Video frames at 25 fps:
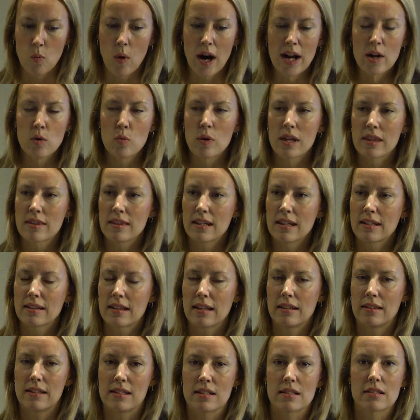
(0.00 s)
Why do we think
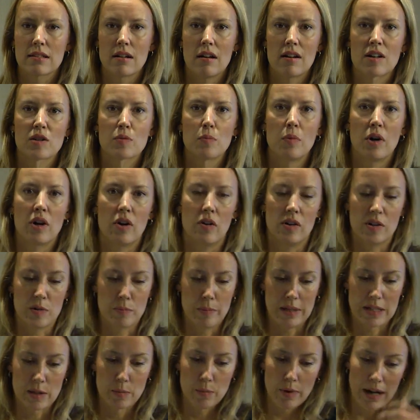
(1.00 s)
that this STARS model is
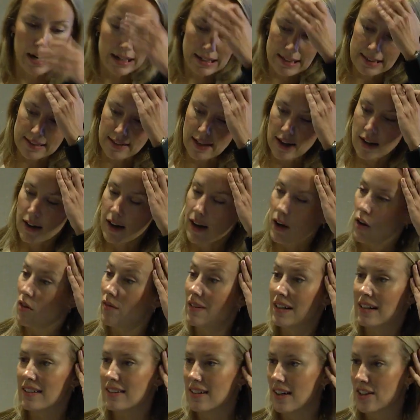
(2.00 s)
best practice? I
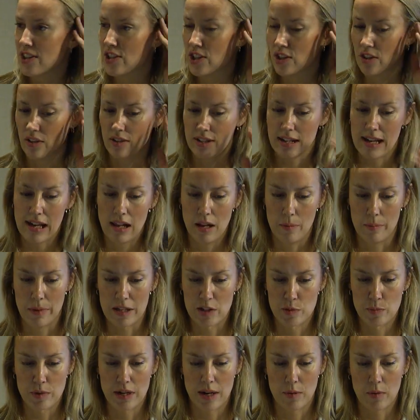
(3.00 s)
already touched on the
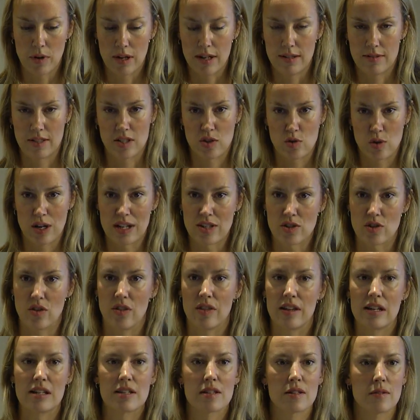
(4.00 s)
elements, but I want to stress
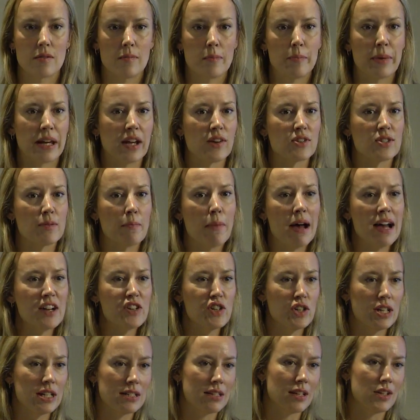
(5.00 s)
on this, because
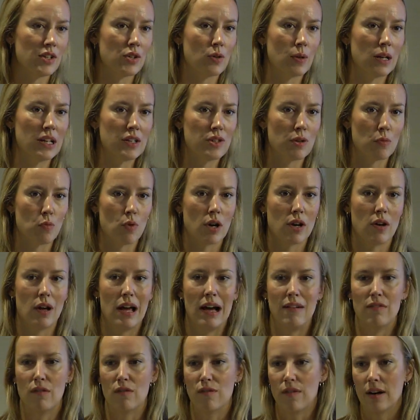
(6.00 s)
imagine a situation where you
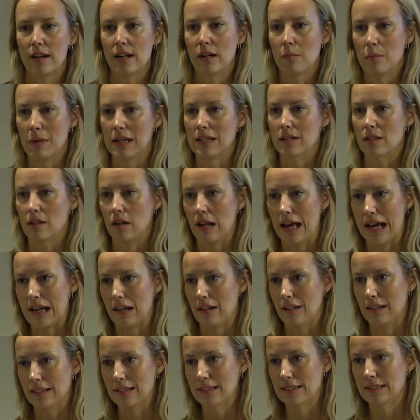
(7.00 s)
have a fundamental
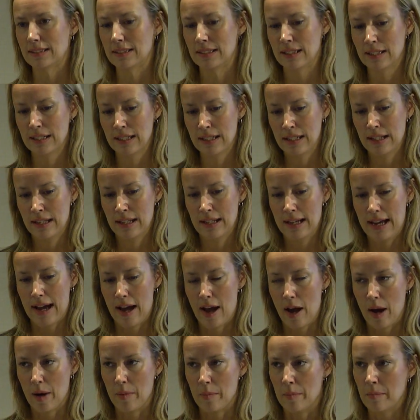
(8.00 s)
analyst
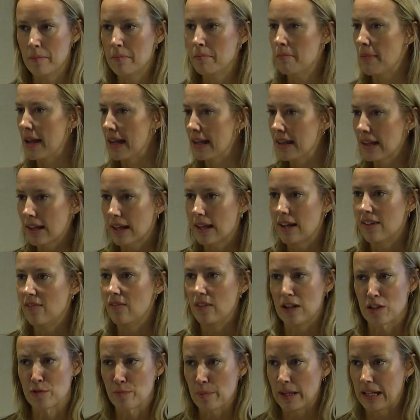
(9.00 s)
making an
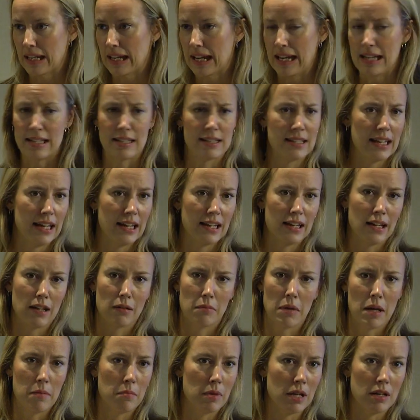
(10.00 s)
investment case,
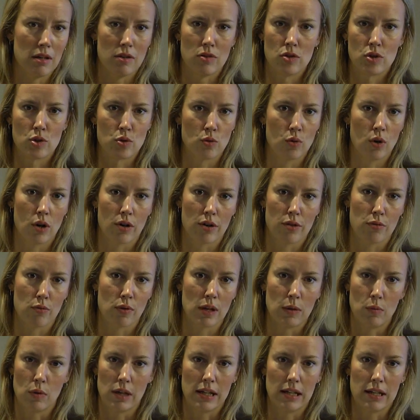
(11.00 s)
taking maybe 2 or
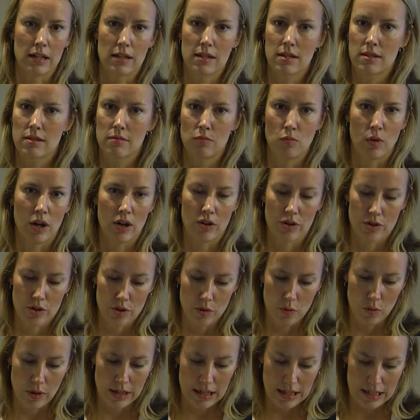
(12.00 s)
3 weeks, 1 or
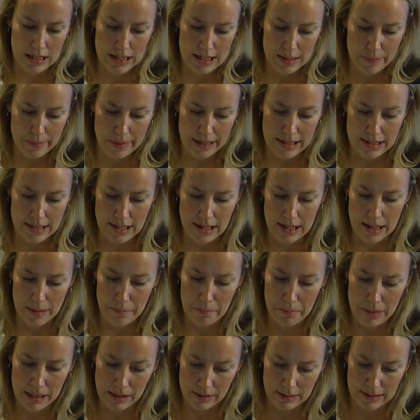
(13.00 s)
2 weeks, basically
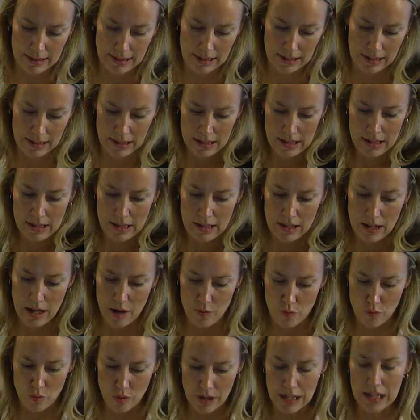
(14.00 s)
building
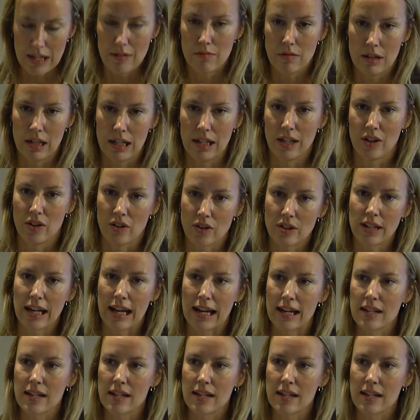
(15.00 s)
a really, really good